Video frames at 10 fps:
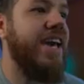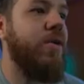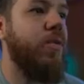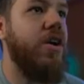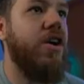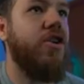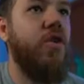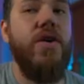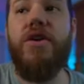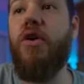we are
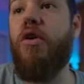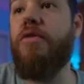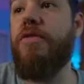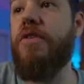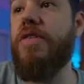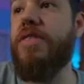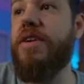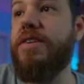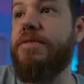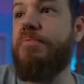going over
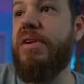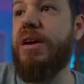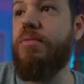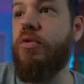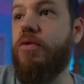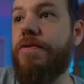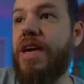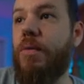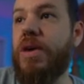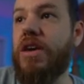this big move
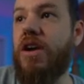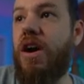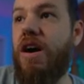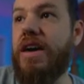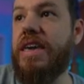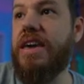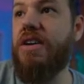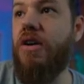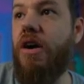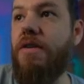that we caught
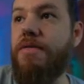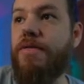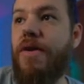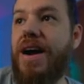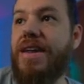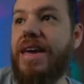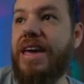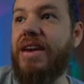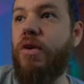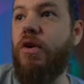here on Friday
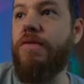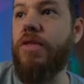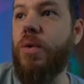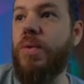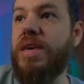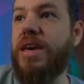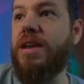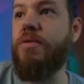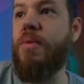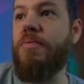and over the
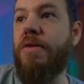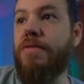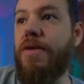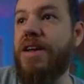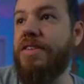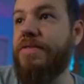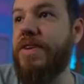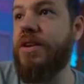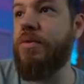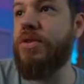weekend. Remember on Friday's
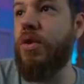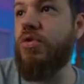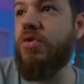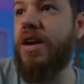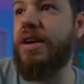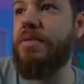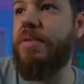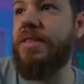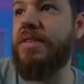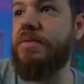video we told you guys
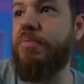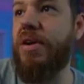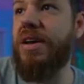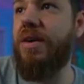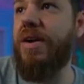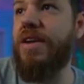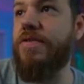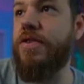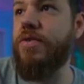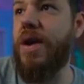about these breakout
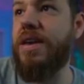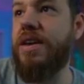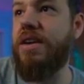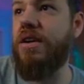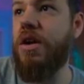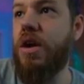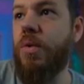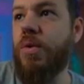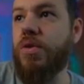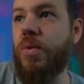entries right here
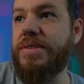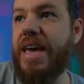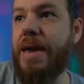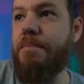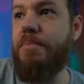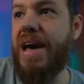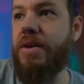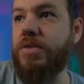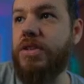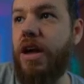which was a
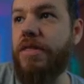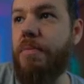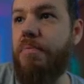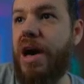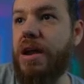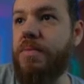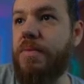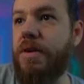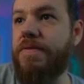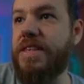bounce on the bottom
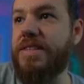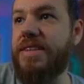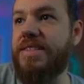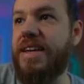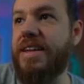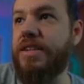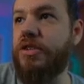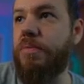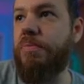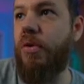of this ascending
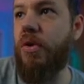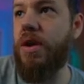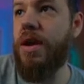support